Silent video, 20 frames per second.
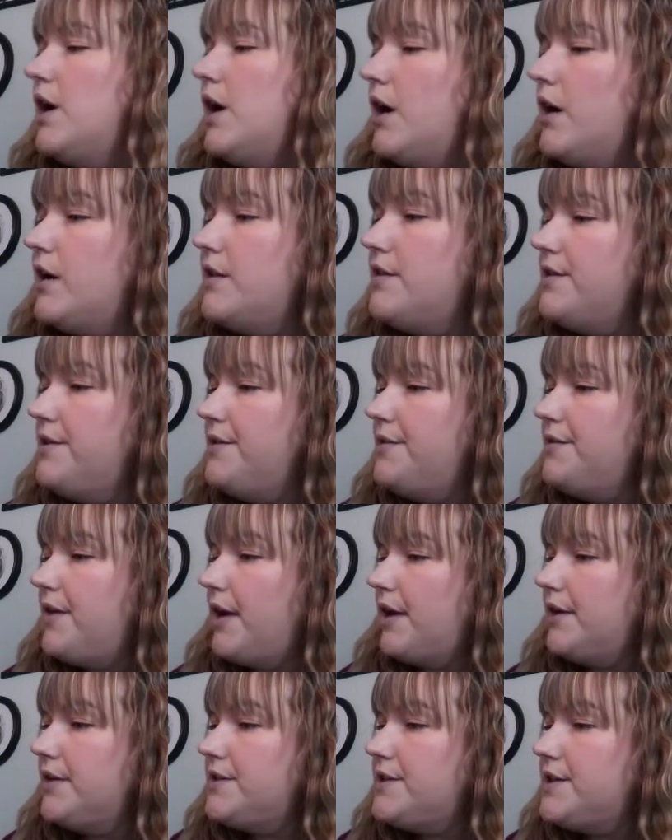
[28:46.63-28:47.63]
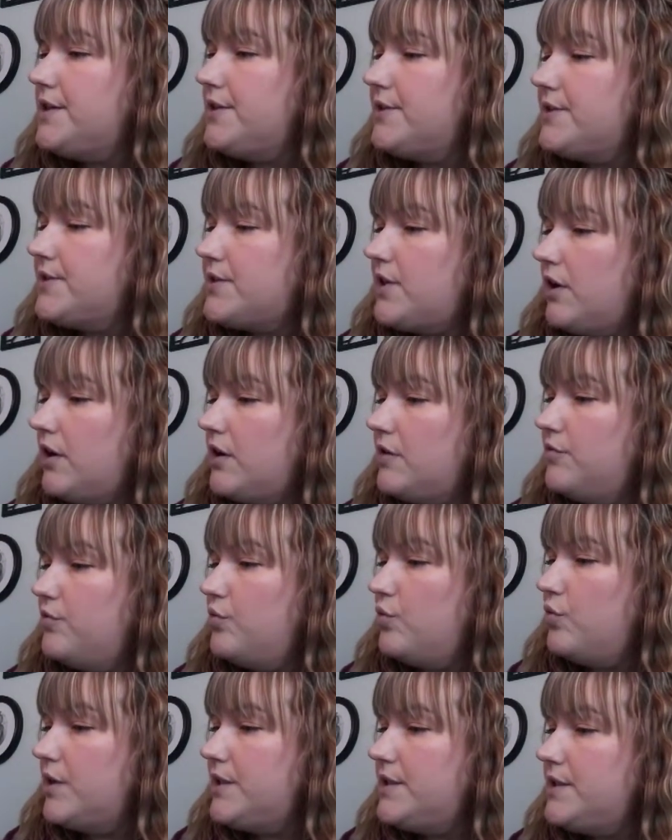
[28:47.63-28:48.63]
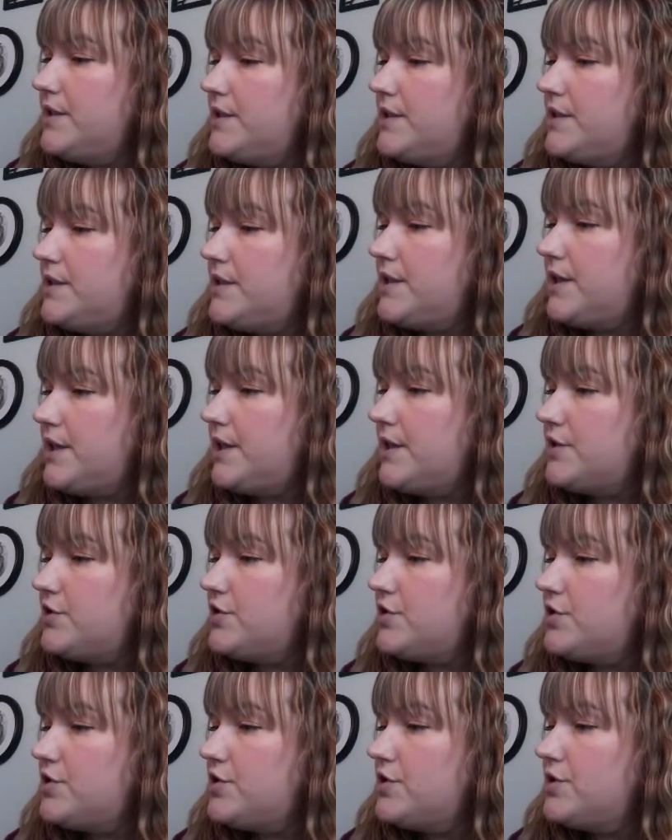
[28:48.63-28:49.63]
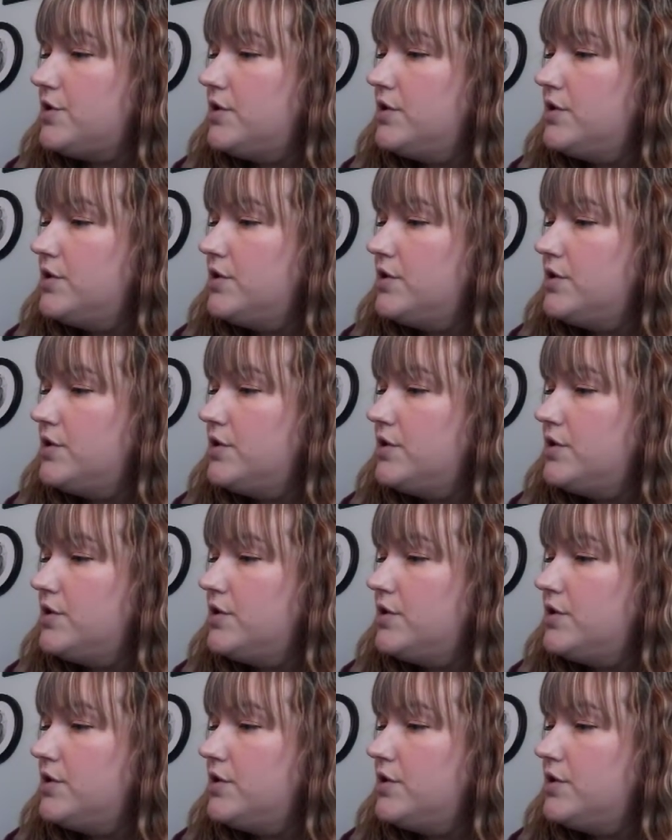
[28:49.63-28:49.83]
I think that deer is off one stitch.